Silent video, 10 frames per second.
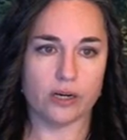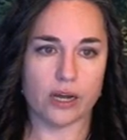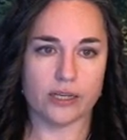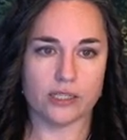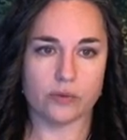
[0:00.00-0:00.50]

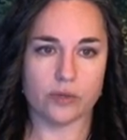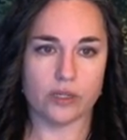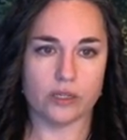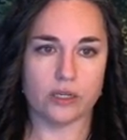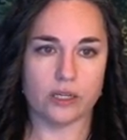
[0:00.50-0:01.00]
I
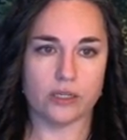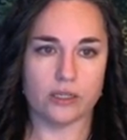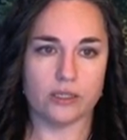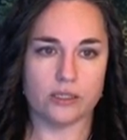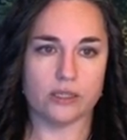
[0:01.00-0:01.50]
squared
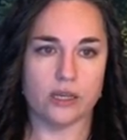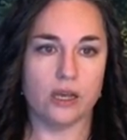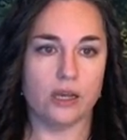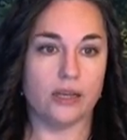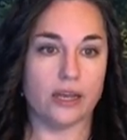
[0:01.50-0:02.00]
is
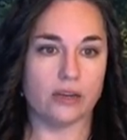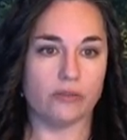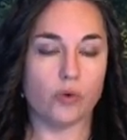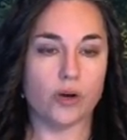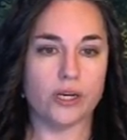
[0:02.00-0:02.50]

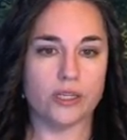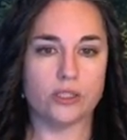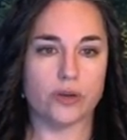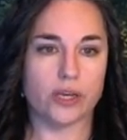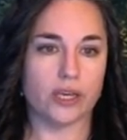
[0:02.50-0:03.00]
-1,
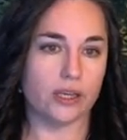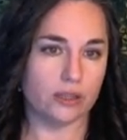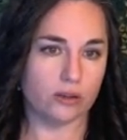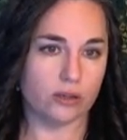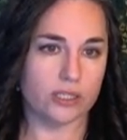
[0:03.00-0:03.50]
so I
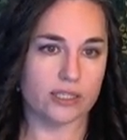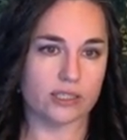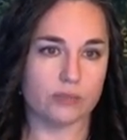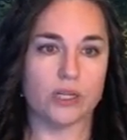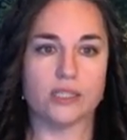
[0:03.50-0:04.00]
get
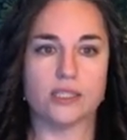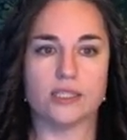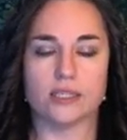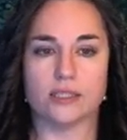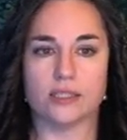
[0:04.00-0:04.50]
36 plus
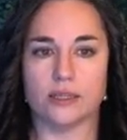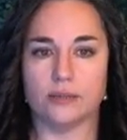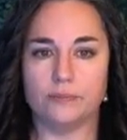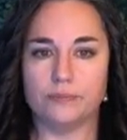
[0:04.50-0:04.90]
16.